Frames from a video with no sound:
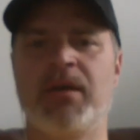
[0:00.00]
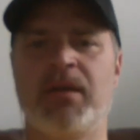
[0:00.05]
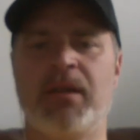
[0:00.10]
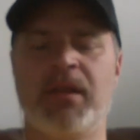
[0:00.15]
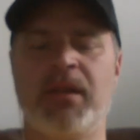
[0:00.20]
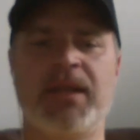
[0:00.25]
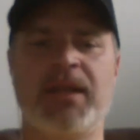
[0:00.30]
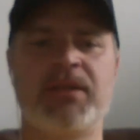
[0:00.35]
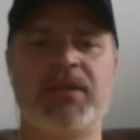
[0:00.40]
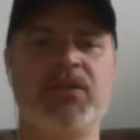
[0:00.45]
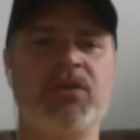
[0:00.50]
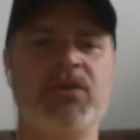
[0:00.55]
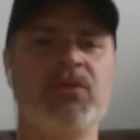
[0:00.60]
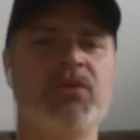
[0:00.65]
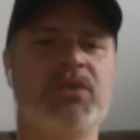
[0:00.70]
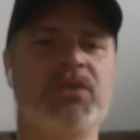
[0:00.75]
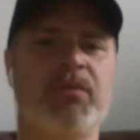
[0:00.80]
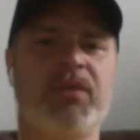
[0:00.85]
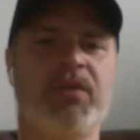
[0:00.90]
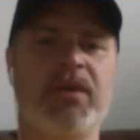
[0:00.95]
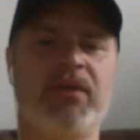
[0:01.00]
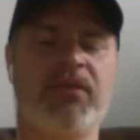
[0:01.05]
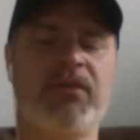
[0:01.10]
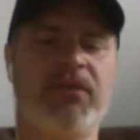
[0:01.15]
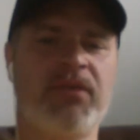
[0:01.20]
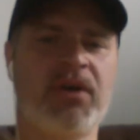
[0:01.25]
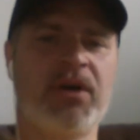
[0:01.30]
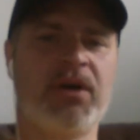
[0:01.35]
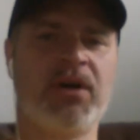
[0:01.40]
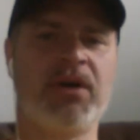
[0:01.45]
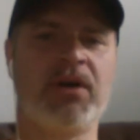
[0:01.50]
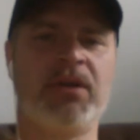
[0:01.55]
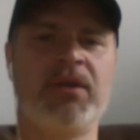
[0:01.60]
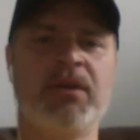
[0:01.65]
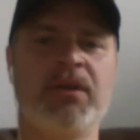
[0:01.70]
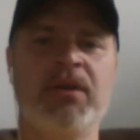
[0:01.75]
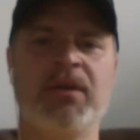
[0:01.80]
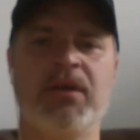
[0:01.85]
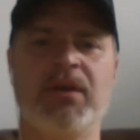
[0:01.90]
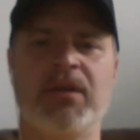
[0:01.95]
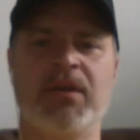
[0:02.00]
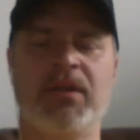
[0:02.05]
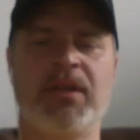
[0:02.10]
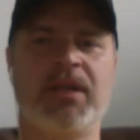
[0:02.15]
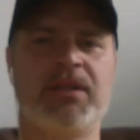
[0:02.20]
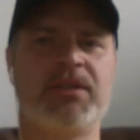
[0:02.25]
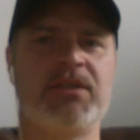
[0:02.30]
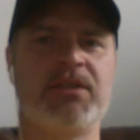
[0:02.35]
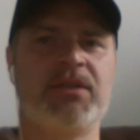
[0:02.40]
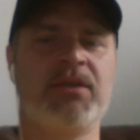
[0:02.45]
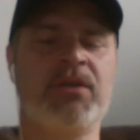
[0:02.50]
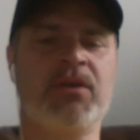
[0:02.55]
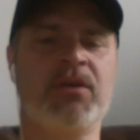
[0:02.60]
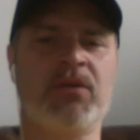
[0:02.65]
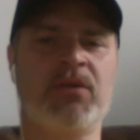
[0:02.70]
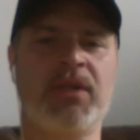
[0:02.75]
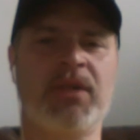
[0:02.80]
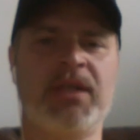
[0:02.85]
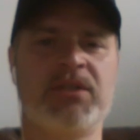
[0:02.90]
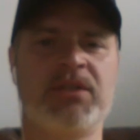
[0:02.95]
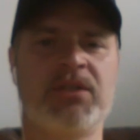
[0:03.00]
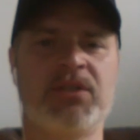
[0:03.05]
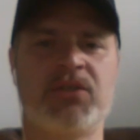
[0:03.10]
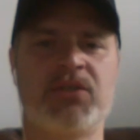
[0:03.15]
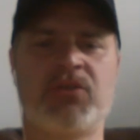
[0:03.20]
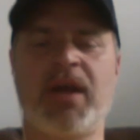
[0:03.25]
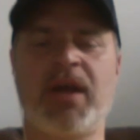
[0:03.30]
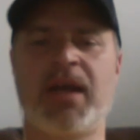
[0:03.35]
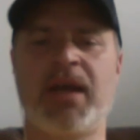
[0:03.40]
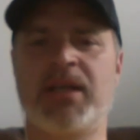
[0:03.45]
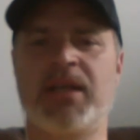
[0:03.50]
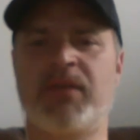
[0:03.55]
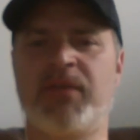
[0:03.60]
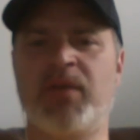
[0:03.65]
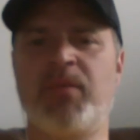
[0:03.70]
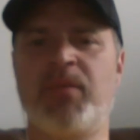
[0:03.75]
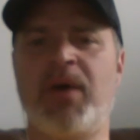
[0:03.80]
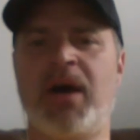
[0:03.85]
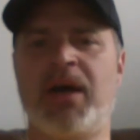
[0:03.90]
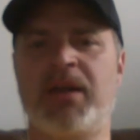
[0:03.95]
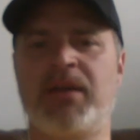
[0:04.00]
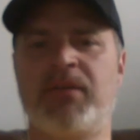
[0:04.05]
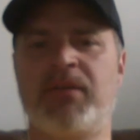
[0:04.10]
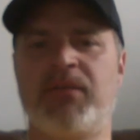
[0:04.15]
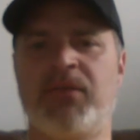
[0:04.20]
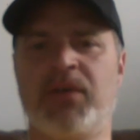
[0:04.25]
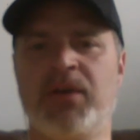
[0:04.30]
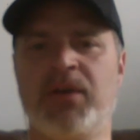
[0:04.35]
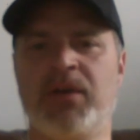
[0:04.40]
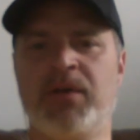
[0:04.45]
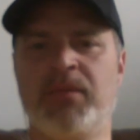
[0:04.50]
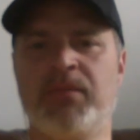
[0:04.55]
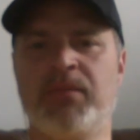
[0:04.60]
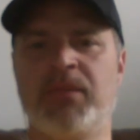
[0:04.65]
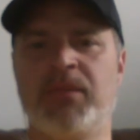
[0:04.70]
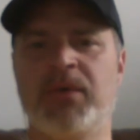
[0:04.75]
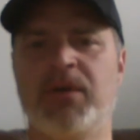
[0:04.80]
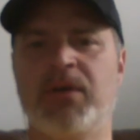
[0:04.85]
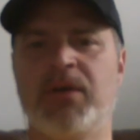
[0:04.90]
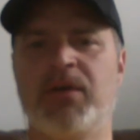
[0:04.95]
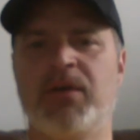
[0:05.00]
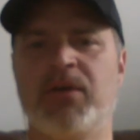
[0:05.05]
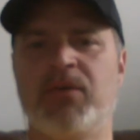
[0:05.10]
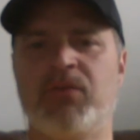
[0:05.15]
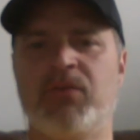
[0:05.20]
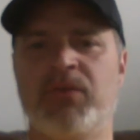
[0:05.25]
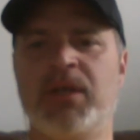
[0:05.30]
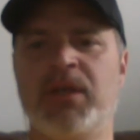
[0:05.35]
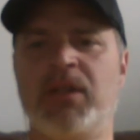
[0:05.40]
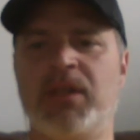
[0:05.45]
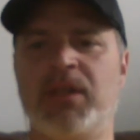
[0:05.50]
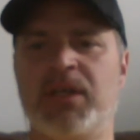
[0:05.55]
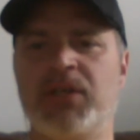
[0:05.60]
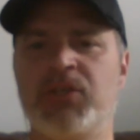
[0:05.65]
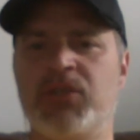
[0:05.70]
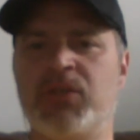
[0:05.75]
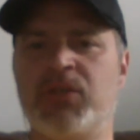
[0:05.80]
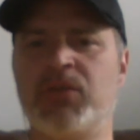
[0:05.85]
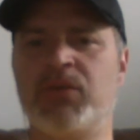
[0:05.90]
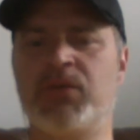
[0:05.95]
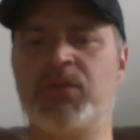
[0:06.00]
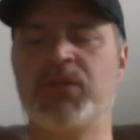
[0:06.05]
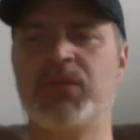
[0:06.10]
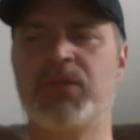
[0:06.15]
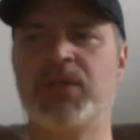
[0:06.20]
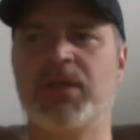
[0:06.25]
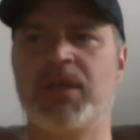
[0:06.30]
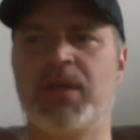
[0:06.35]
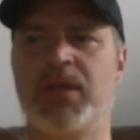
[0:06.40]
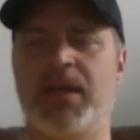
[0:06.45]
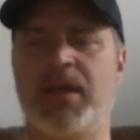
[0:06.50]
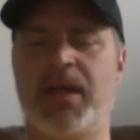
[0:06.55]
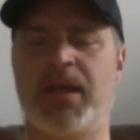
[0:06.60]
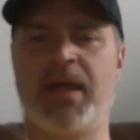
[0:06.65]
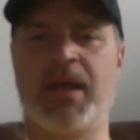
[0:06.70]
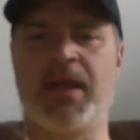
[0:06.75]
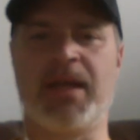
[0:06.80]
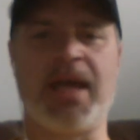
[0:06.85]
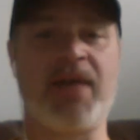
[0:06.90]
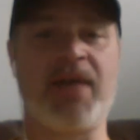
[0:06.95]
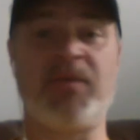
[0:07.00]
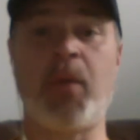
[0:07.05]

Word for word: let's do something fun, let's, you know, let's distract everybody from real issues and have a